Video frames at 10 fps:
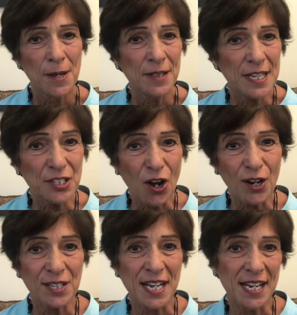These are
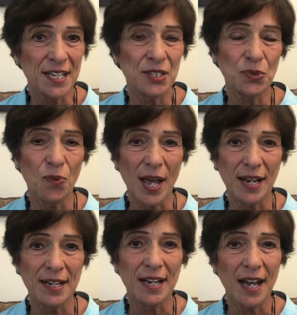days
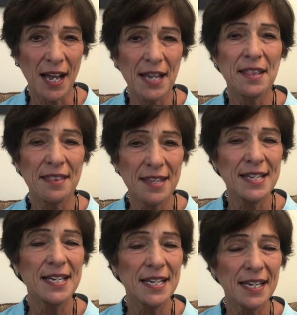when I
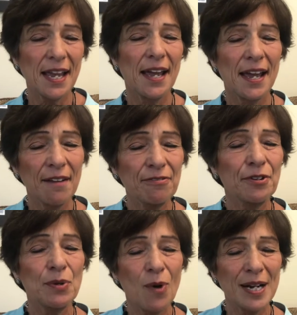think
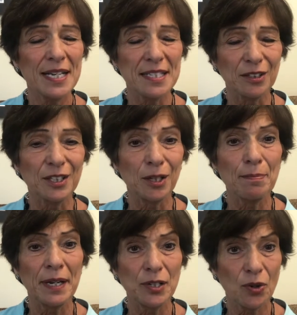everyone is a little
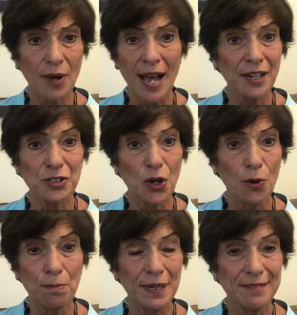bit cracked
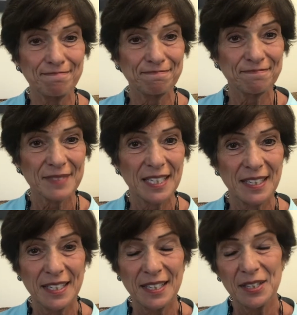open,
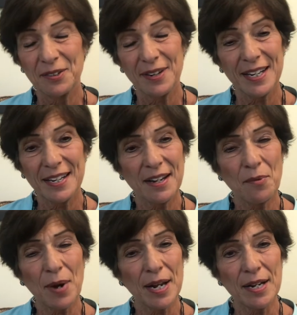right?
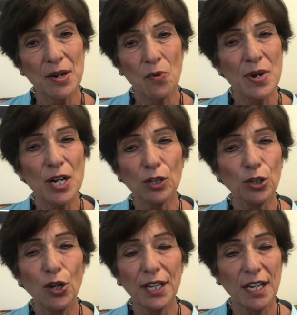When we are
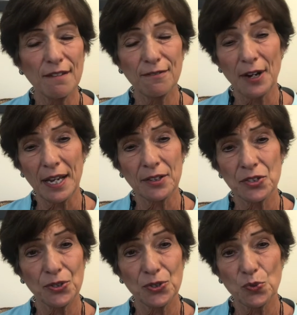looking for
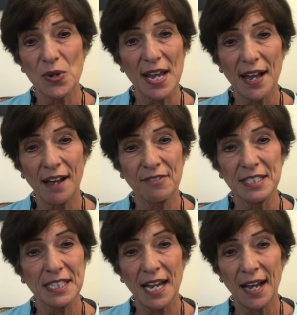answers we haven't
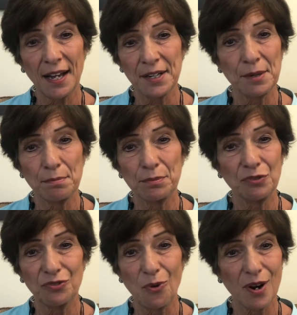had
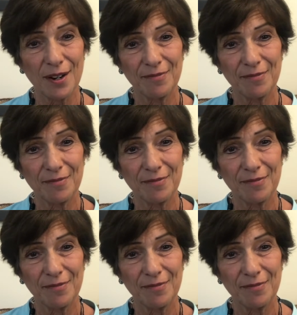before.